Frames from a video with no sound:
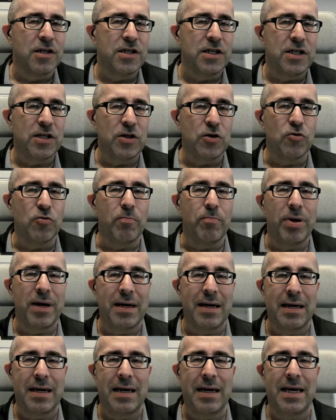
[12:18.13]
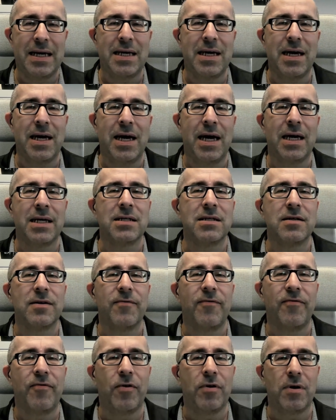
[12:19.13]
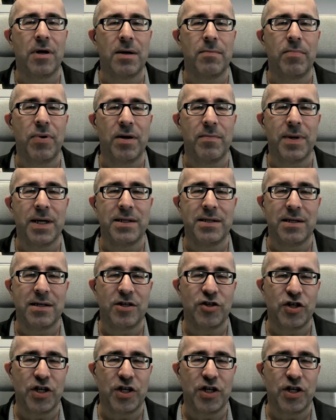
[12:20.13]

to plan ahead for implementing